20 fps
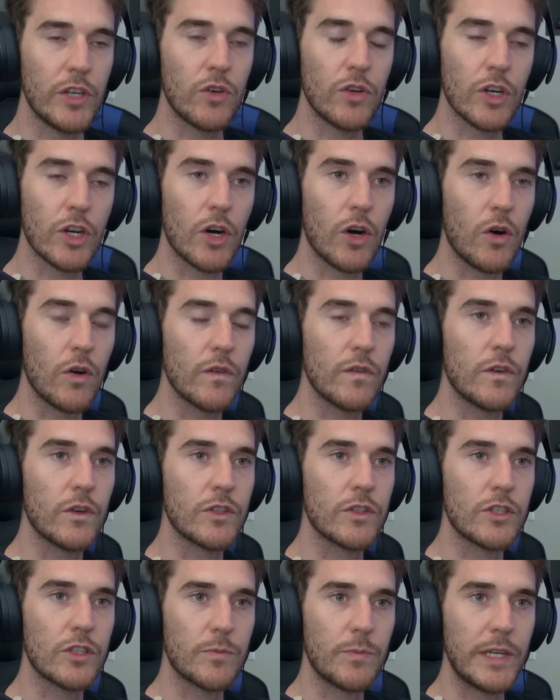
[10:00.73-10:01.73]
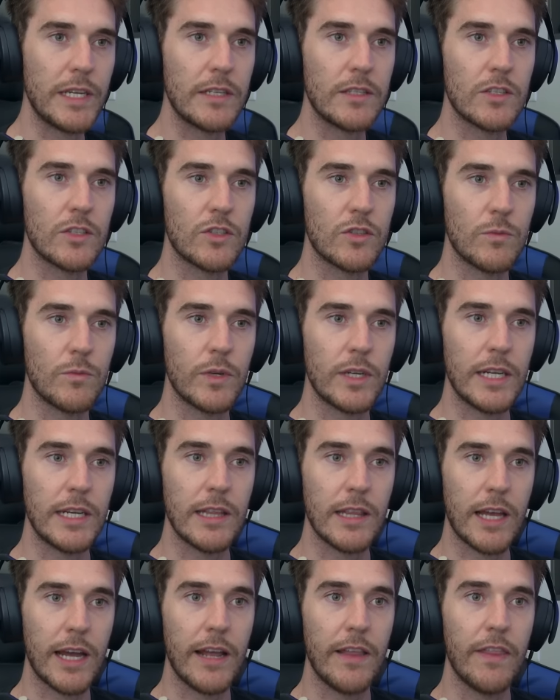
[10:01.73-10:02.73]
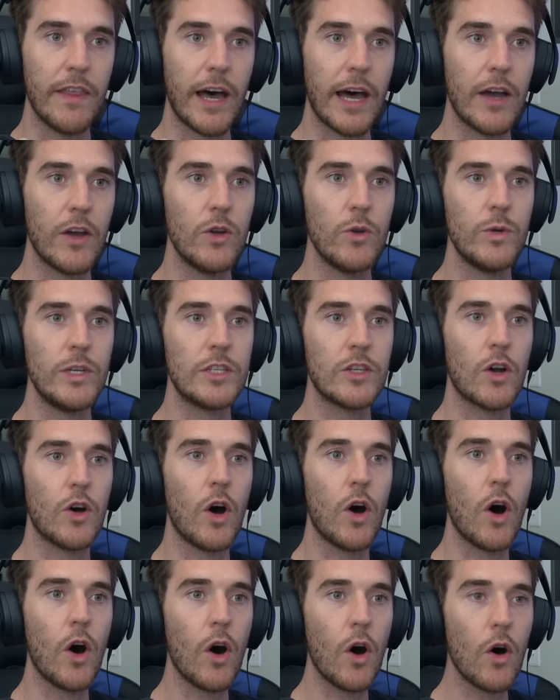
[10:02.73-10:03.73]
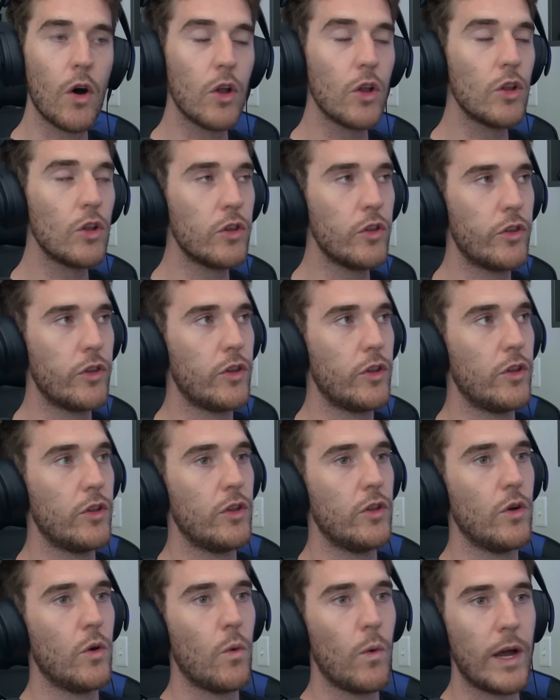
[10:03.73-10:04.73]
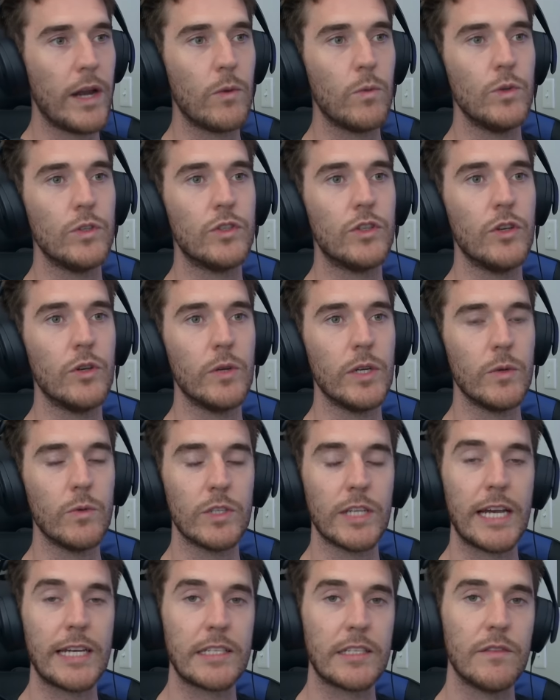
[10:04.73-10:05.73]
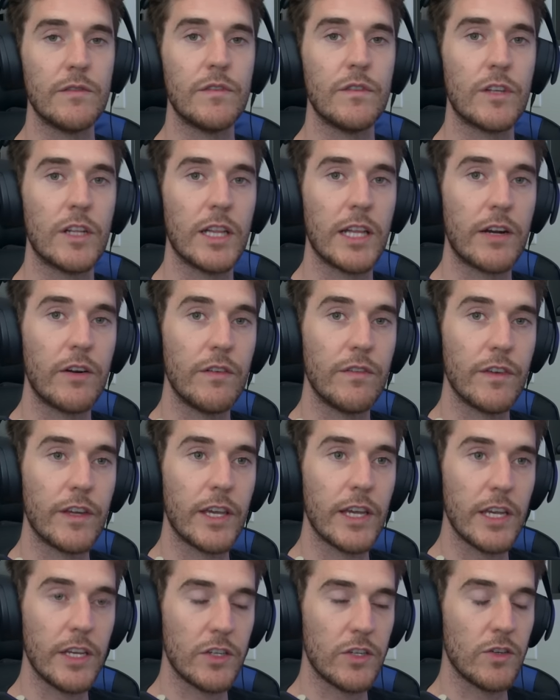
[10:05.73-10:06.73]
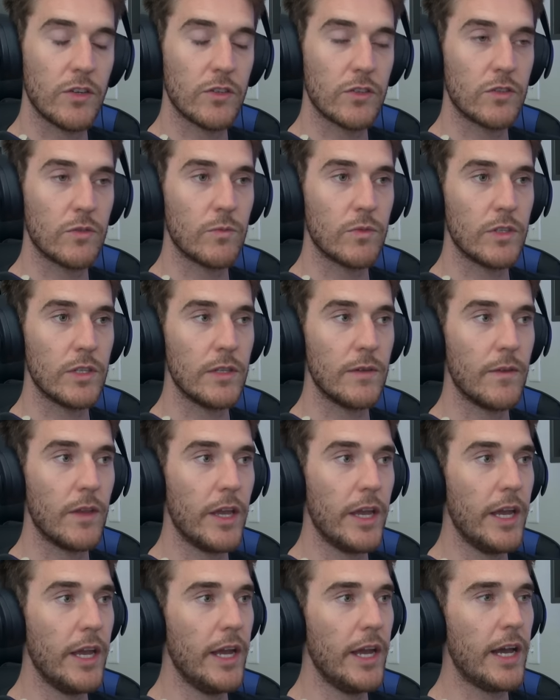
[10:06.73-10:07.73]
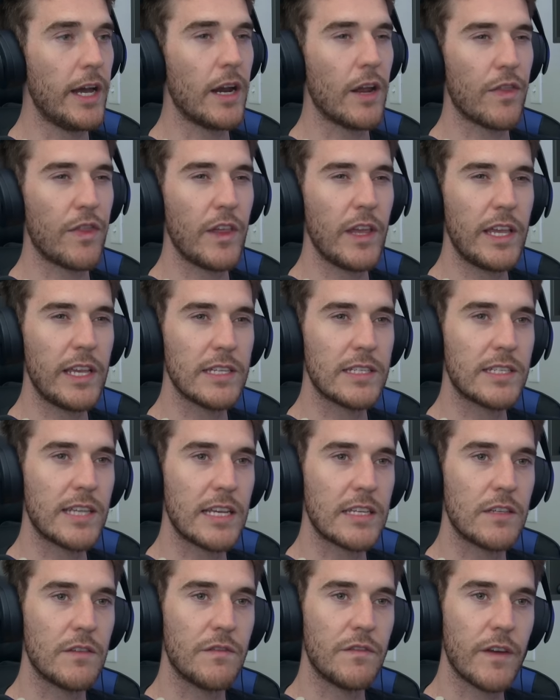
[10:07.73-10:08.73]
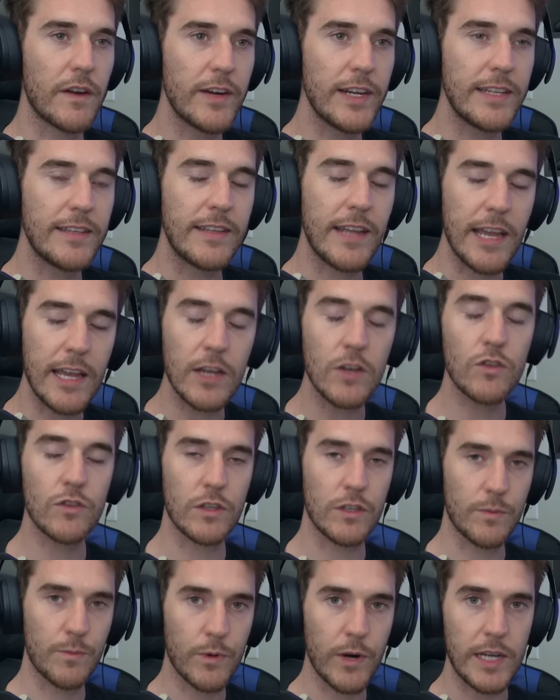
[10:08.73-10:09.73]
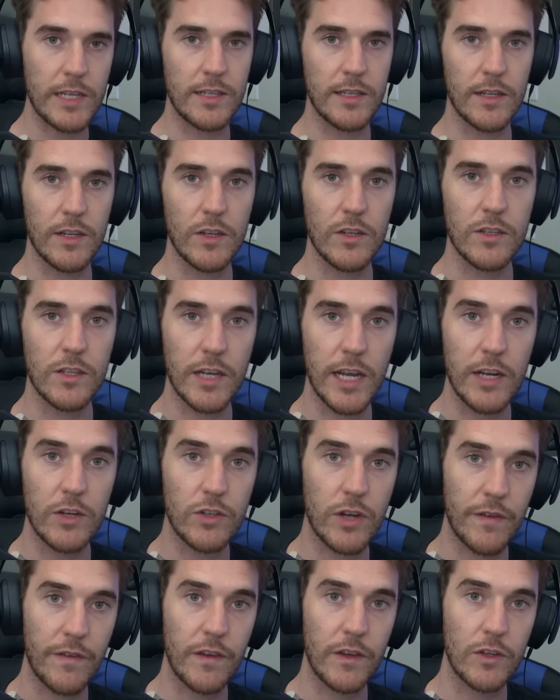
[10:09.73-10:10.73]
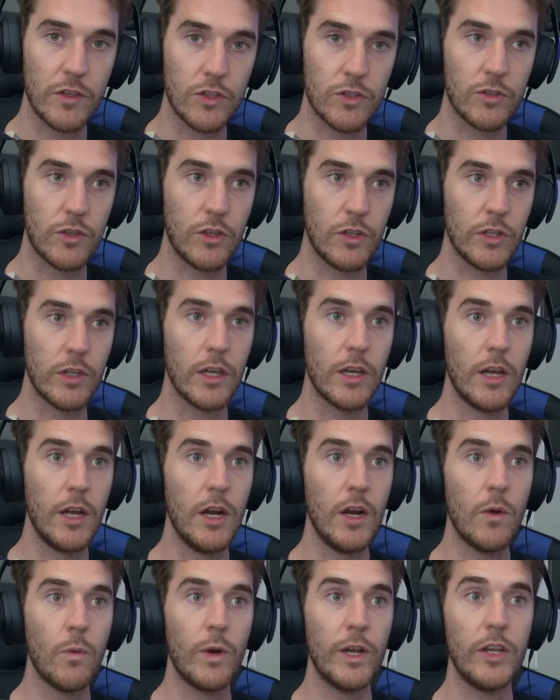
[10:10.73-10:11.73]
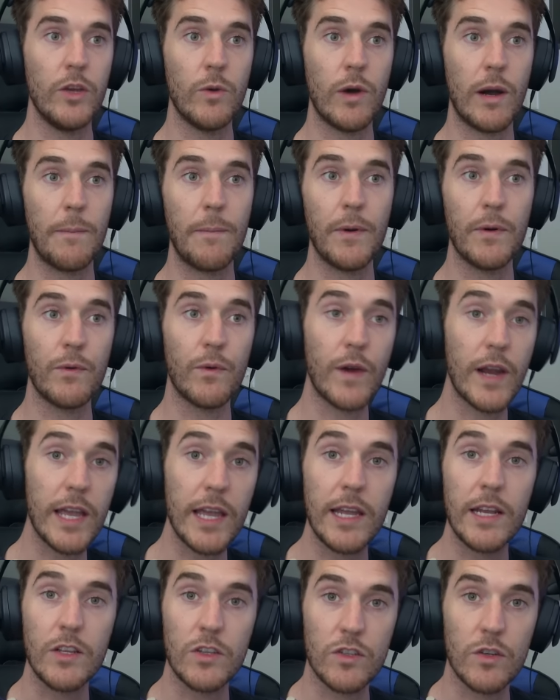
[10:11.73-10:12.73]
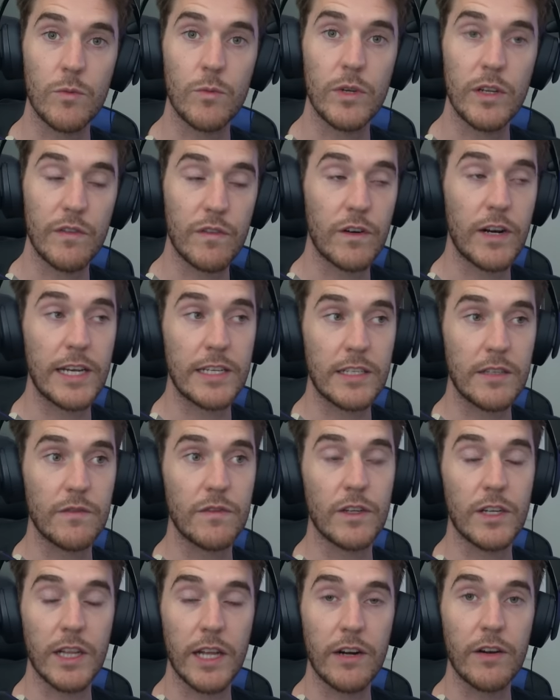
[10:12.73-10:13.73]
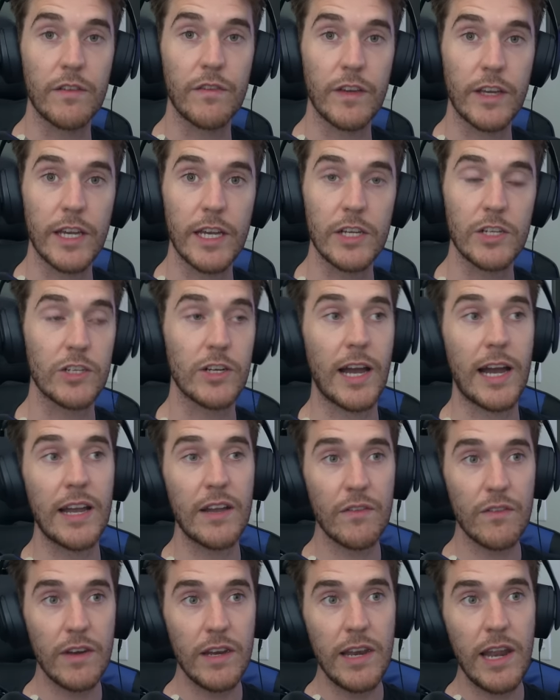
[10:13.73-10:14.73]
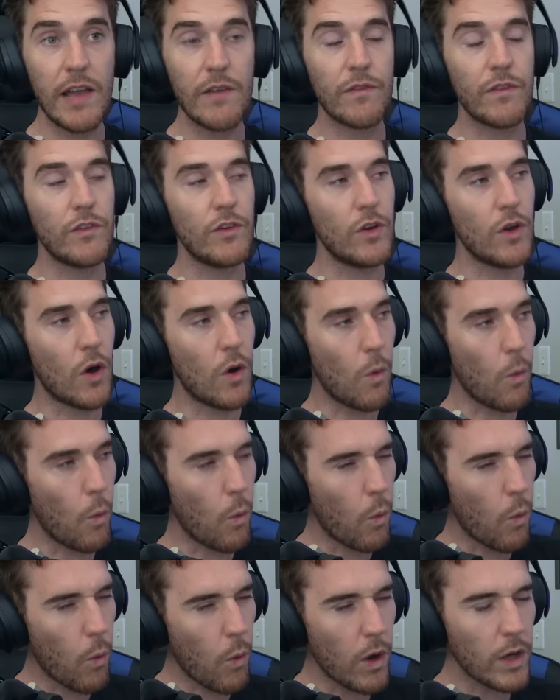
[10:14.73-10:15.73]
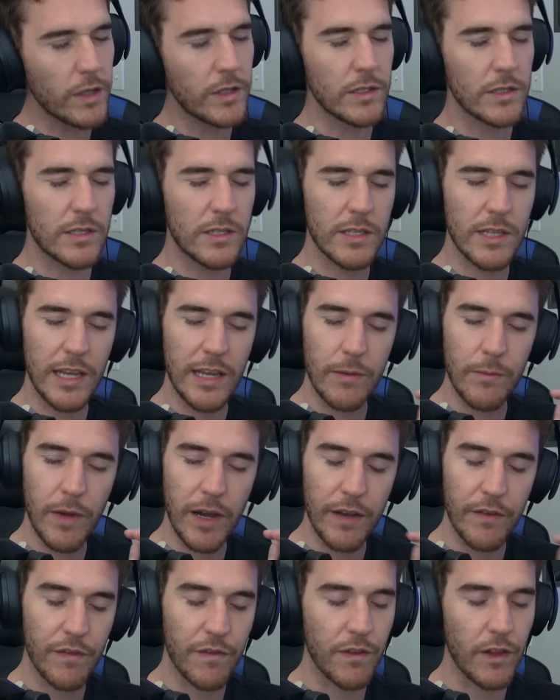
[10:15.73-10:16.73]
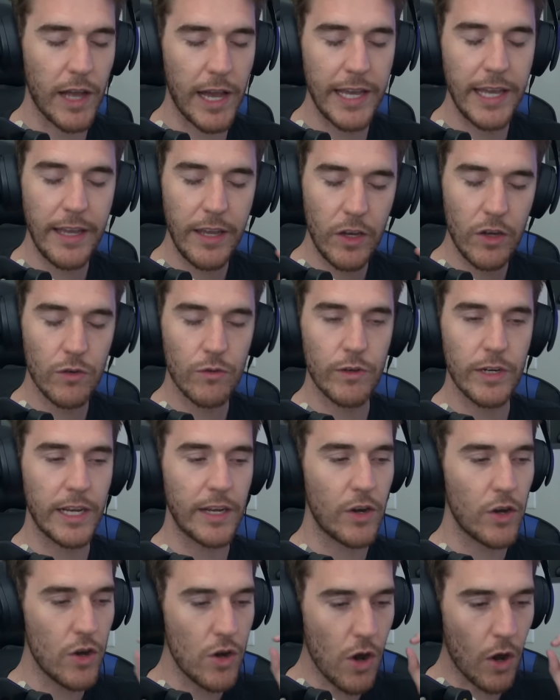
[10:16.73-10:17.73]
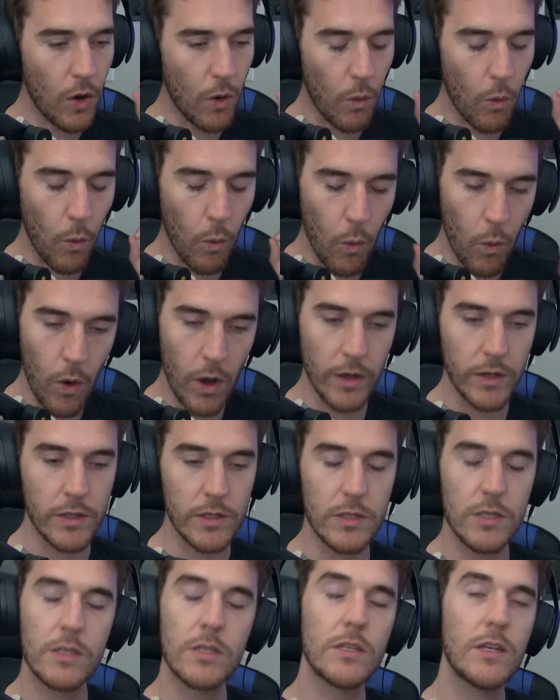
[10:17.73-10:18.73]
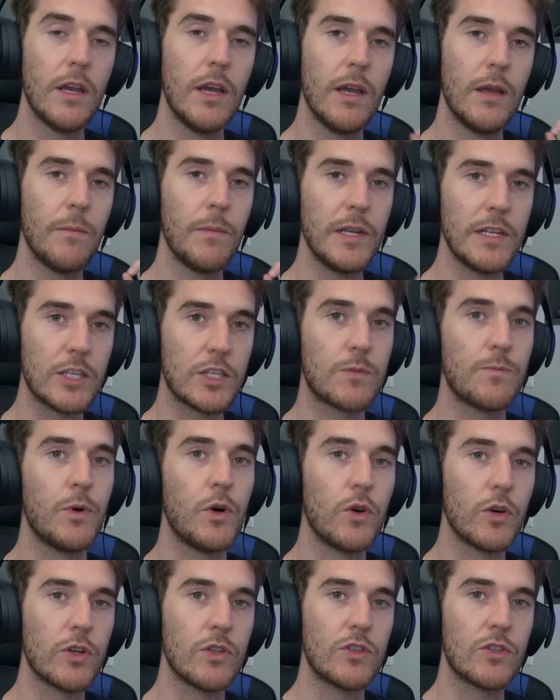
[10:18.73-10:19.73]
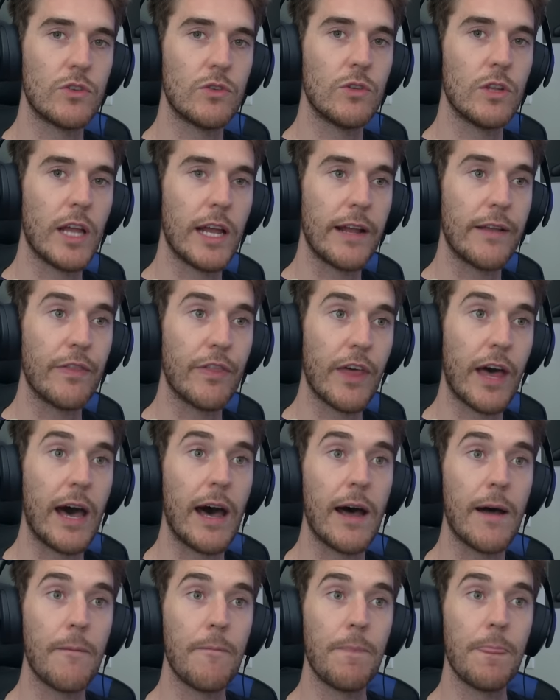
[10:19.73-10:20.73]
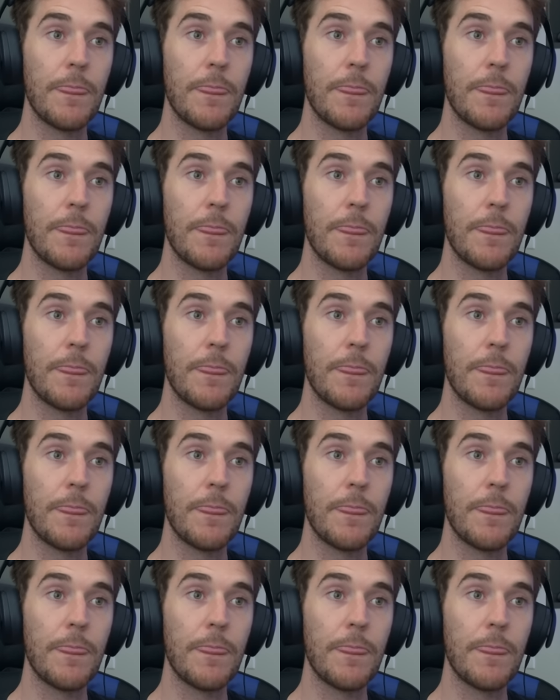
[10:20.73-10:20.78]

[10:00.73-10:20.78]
uncalled for to speak to somebody like that, who is all that Juan was doing was asking for clarification on something. And I think it sets a very dangerous precedent as an air traffic controller when you are berating somebody for asking for clarification. I have never, not once in my flying career, not once been spoken to like that